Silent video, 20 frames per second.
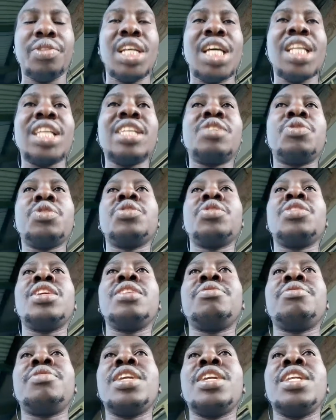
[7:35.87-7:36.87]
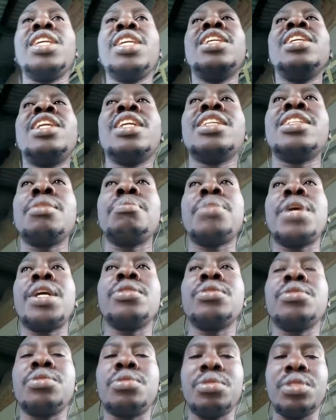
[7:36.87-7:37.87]
The other situation, if the league gets
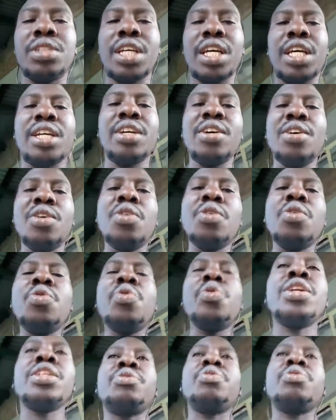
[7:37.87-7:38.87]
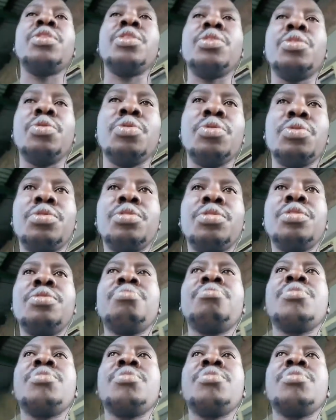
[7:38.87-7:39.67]
abandoned today, who else will lose?